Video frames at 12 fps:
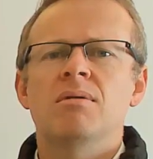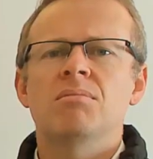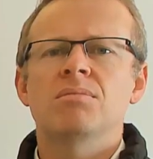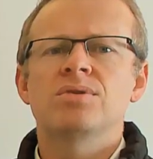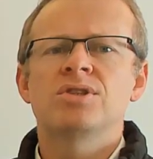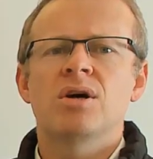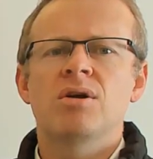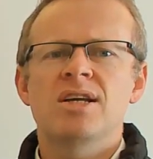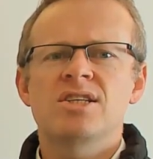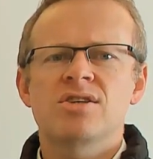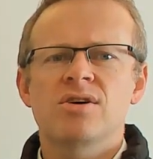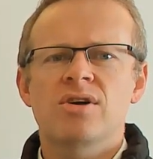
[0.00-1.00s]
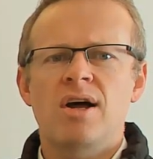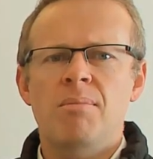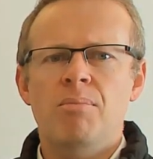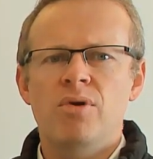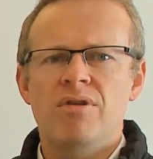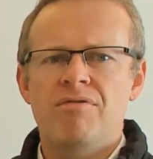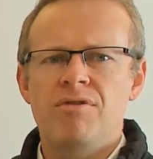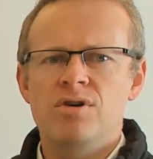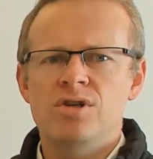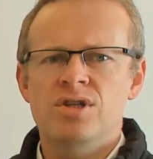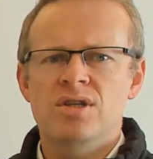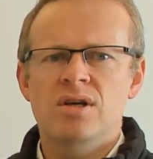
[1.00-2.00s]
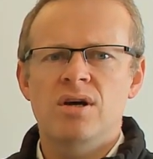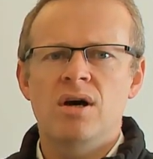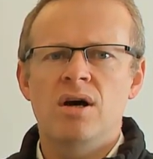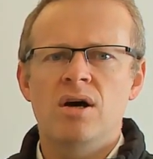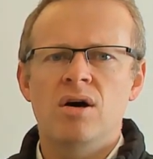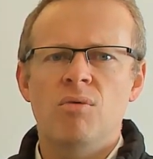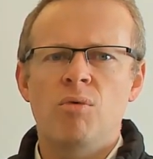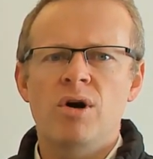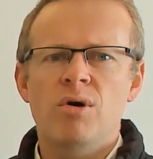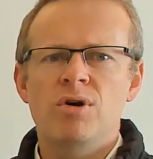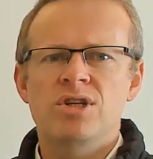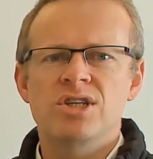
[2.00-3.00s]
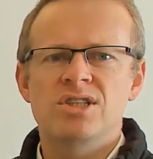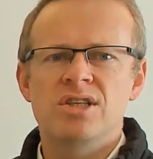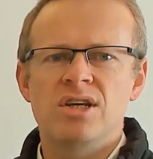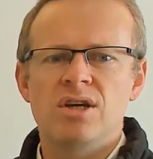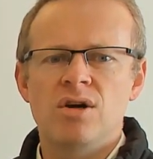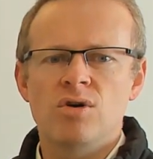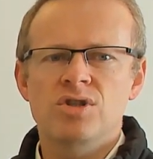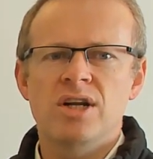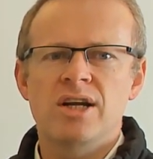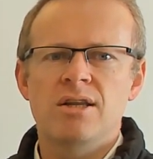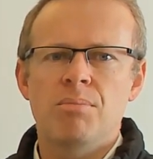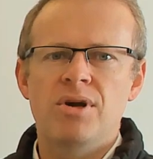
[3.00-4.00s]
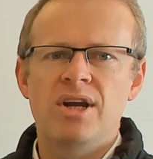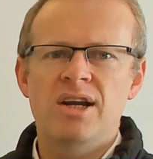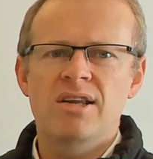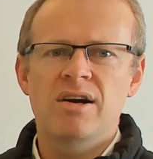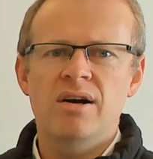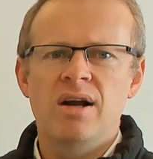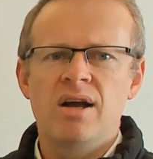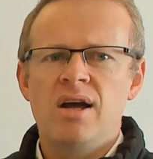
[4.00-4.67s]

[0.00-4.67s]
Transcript: So let's start up with the first one, which is the oscillator predictor.